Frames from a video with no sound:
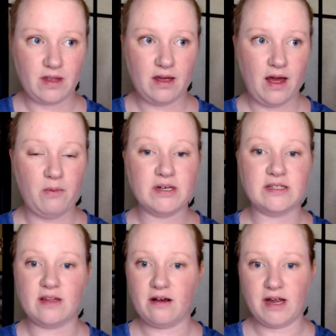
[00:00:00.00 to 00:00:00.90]
I wasn't
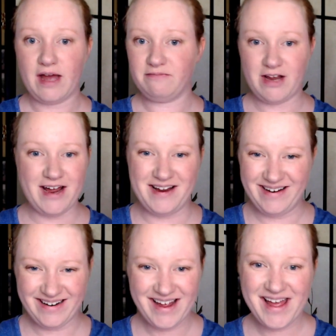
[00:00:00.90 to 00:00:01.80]
there yet
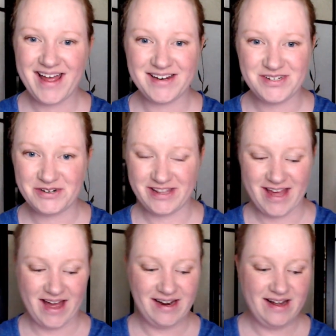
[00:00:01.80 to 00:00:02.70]
in doing
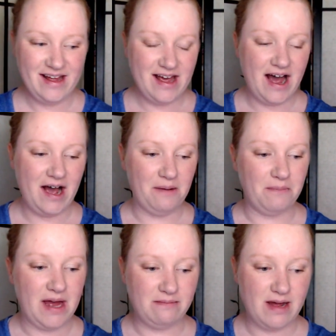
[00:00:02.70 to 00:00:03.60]
that,
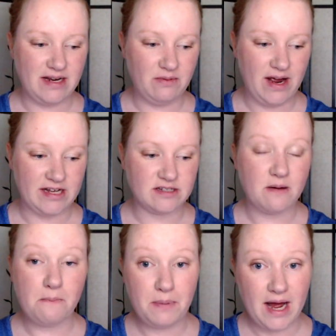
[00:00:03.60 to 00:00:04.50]
in many ways.
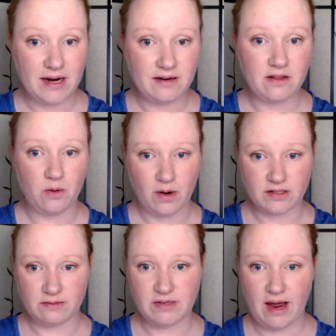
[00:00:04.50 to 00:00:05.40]
But there were
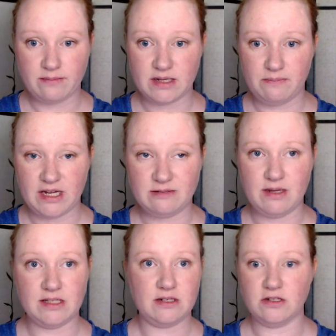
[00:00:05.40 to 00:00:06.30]
some times in
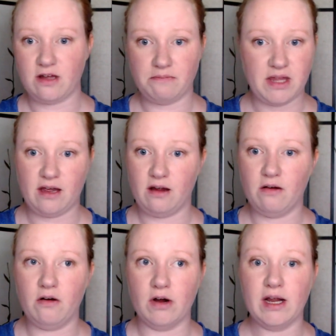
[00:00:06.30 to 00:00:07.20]
basements or something,
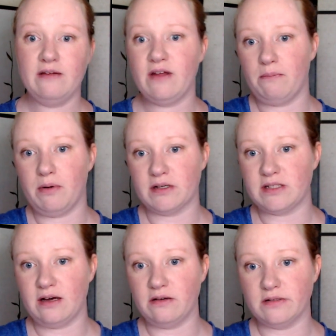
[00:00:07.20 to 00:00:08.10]
or even at book
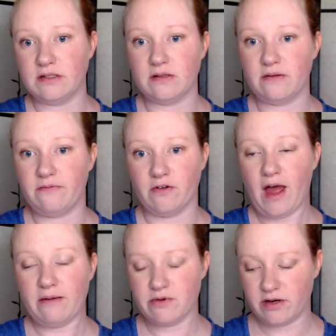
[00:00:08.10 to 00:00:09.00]
sales for
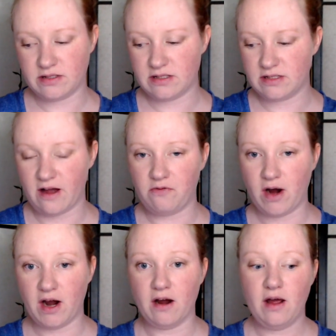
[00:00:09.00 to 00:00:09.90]
libraries and stuff, where